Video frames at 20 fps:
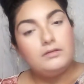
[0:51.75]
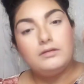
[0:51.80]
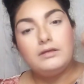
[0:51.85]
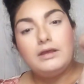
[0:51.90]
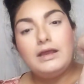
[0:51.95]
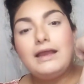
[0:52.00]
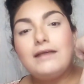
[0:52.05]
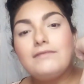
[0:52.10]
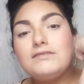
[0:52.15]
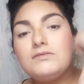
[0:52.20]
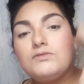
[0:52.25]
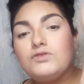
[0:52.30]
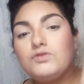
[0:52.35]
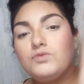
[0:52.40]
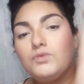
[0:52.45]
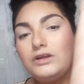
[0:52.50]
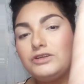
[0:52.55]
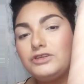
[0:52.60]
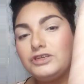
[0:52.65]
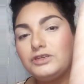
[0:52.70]
have some
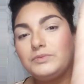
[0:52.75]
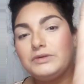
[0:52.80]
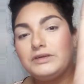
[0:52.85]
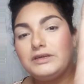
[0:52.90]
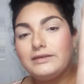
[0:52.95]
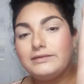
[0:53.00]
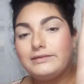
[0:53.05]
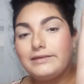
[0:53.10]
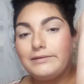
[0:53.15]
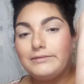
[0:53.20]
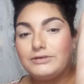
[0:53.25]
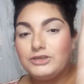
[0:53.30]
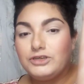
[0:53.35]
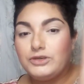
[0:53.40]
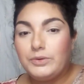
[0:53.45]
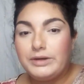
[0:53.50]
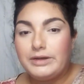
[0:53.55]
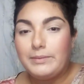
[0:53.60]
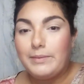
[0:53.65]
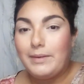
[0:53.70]
swatches because I was
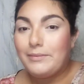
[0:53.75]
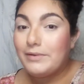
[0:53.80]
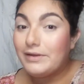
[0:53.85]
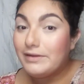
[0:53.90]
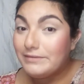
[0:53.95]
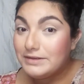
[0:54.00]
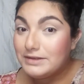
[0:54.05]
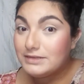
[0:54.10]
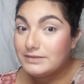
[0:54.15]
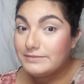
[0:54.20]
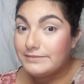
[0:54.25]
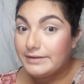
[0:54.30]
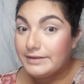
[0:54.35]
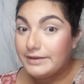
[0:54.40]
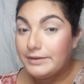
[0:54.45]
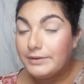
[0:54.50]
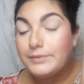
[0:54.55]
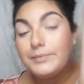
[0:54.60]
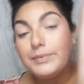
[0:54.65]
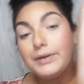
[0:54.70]
showing in my previous
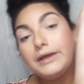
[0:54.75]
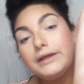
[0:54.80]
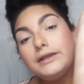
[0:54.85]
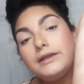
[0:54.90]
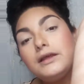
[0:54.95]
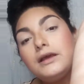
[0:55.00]
video, but